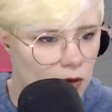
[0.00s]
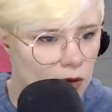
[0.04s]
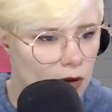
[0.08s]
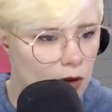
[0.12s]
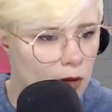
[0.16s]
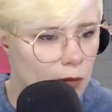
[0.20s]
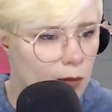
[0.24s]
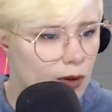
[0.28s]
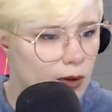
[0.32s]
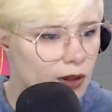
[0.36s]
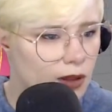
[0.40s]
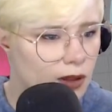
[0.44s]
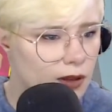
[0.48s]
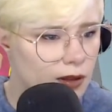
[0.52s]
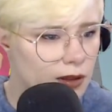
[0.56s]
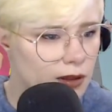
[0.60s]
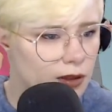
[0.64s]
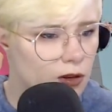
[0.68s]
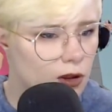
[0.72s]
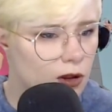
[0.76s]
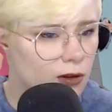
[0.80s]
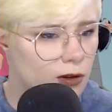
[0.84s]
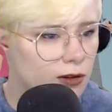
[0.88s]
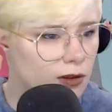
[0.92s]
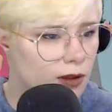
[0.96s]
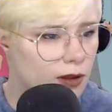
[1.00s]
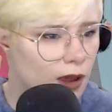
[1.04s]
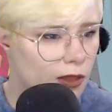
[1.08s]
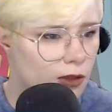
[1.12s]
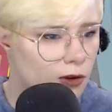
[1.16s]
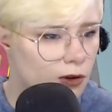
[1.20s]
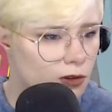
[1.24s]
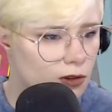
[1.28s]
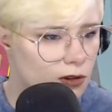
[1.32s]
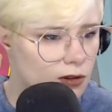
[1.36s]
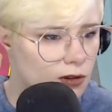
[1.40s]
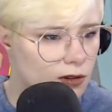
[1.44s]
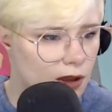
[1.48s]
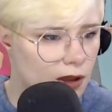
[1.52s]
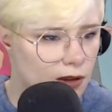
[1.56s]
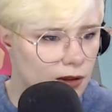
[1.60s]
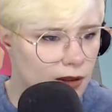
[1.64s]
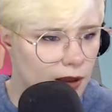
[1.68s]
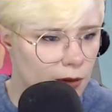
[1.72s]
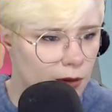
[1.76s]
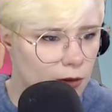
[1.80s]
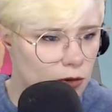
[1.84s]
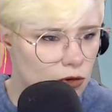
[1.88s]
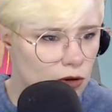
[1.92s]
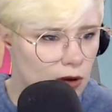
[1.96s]
But luckily it's all together. It's exactly
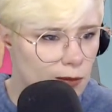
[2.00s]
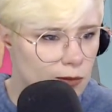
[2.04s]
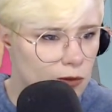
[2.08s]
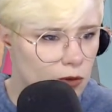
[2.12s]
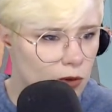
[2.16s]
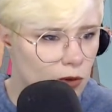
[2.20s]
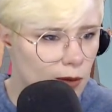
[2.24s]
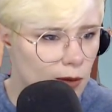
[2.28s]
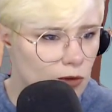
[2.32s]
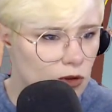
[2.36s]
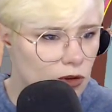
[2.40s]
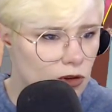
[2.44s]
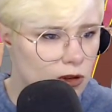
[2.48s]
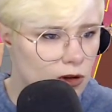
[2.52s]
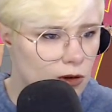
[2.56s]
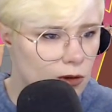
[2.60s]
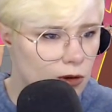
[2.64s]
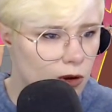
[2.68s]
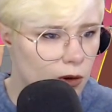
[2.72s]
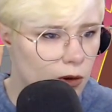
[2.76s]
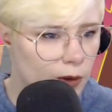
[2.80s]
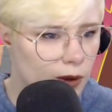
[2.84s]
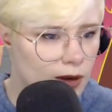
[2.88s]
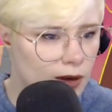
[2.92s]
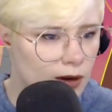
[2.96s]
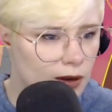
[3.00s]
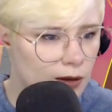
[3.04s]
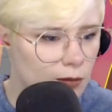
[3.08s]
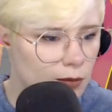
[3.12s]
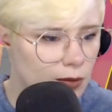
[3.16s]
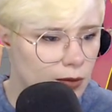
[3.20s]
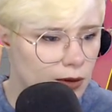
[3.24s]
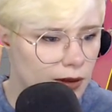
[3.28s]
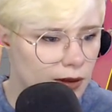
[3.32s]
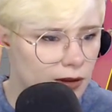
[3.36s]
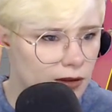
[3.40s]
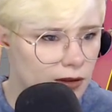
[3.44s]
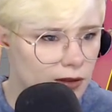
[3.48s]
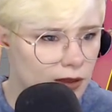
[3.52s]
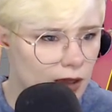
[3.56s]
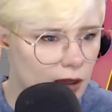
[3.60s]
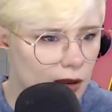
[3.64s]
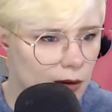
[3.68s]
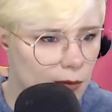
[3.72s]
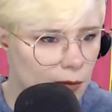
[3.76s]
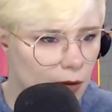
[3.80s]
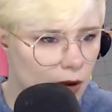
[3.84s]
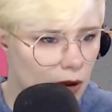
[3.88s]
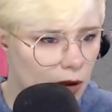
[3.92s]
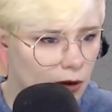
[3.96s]
how it drapes. So I'm just going to go ahead and place that
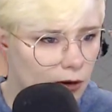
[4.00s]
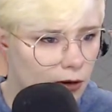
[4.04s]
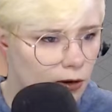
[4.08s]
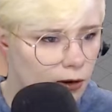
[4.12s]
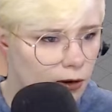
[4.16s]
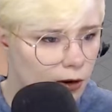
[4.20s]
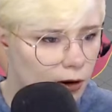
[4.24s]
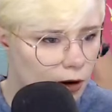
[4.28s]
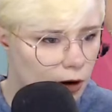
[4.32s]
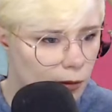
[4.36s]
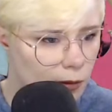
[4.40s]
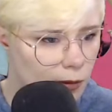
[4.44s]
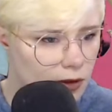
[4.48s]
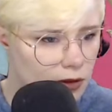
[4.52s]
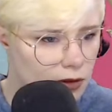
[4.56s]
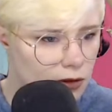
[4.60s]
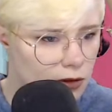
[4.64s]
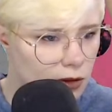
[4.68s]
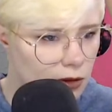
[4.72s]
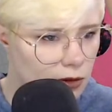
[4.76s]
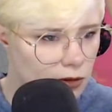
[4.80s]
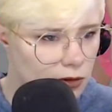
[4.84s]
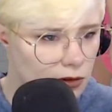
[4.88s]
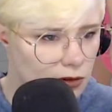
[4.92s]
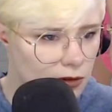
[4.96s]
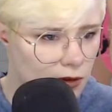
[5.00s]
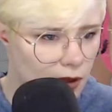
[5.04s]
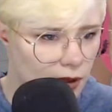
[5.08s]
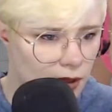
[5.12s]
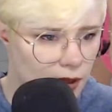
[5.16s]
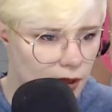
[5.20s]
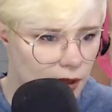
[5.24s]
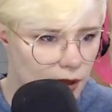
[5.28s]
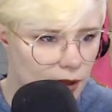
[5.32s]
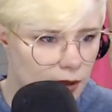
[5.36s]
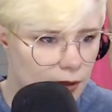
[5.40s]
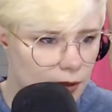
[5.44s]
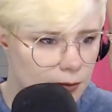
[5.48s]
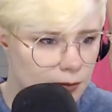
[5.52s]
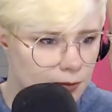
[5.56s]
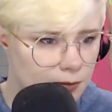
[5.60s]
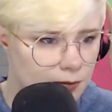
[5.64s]
on her arm as close as I can.